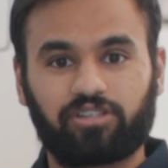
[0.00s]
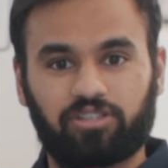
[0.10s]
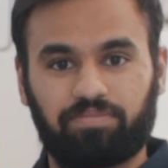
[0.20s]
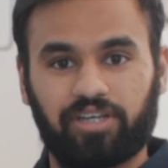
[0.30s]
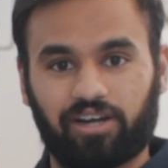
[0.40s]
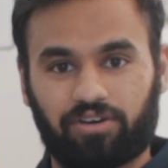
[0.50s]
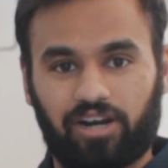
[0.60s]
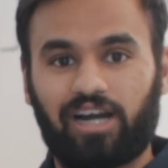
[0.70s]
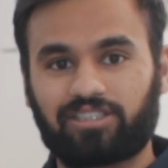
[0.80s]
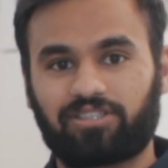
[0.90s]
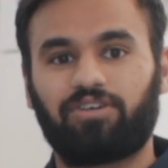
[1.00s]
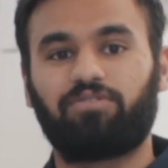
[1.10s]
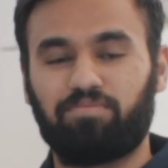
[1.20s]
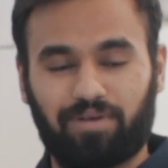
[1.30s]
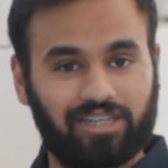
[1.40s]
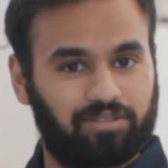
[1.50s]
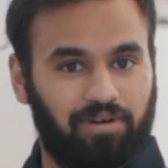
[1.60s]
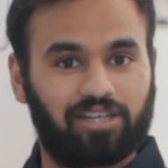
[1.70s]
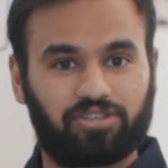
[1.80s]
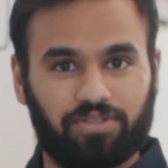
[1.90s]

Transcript: going to be a crash, we maximize